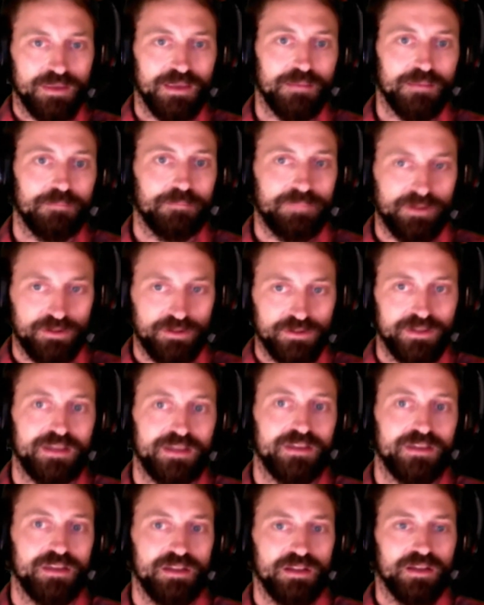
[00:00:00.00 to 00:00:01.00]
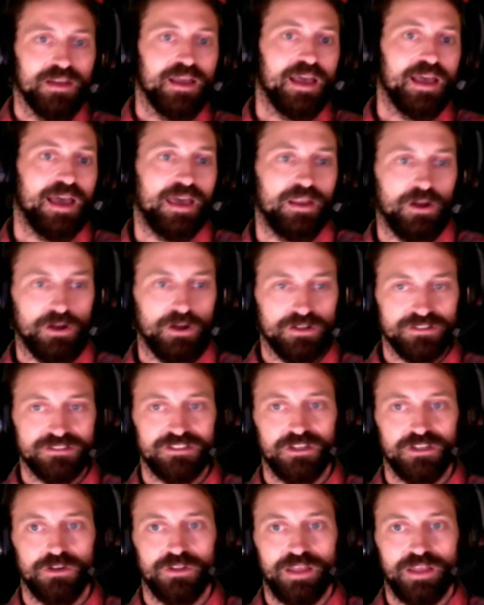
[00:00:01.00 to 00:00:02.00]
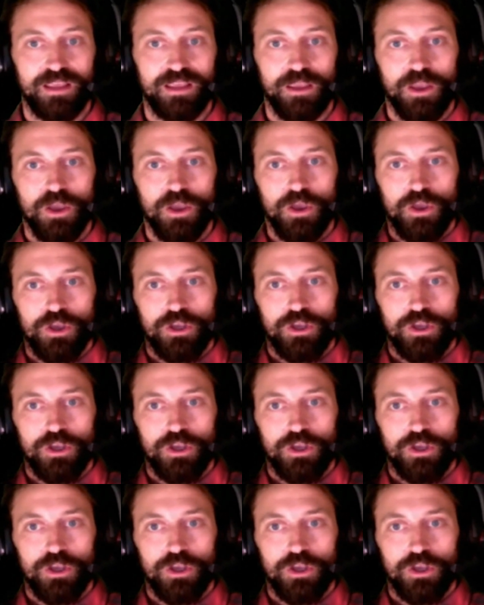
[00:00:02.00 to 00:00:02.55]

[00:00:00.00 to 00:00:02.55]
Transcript: keep building and also like